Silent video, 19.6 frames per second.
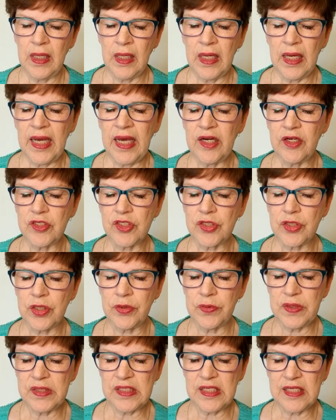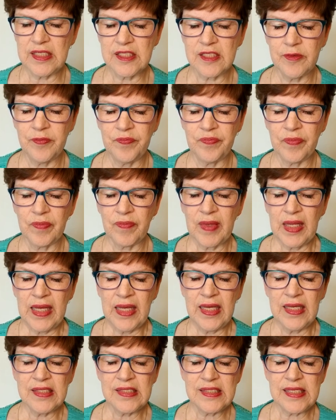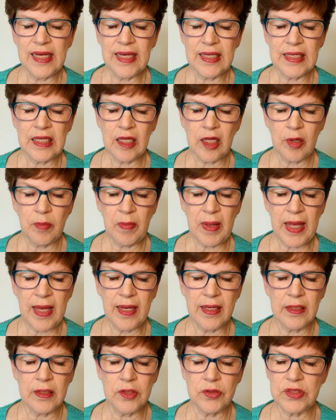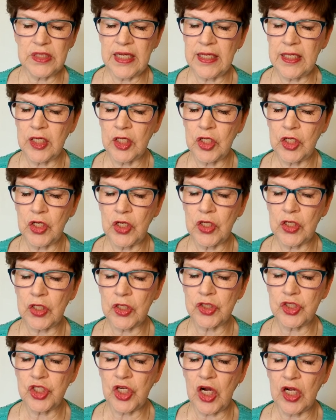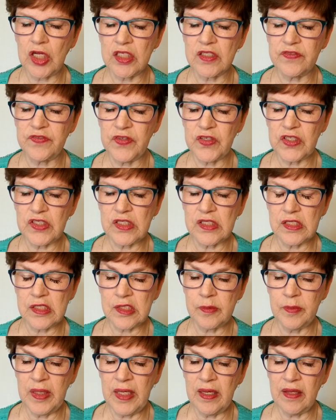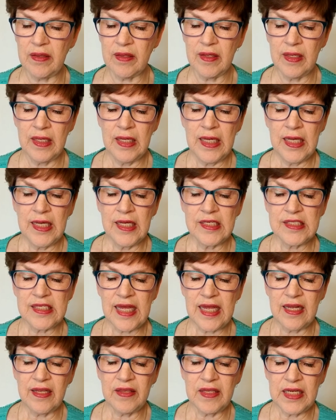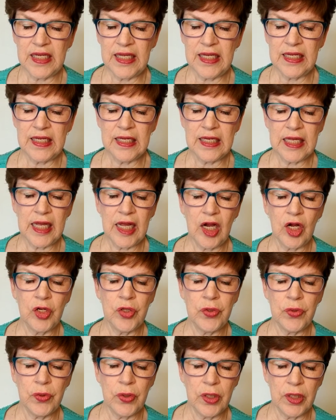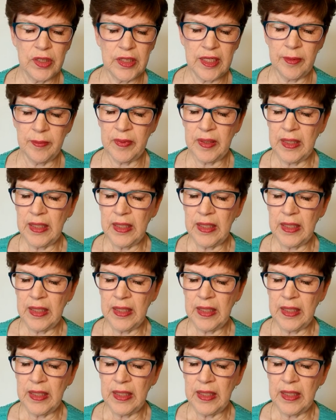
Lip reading: Andrews couldn't resist. His second in command, Lieutenant Colonel Charles Ferguson Smith, stated that he didn't care who heard him.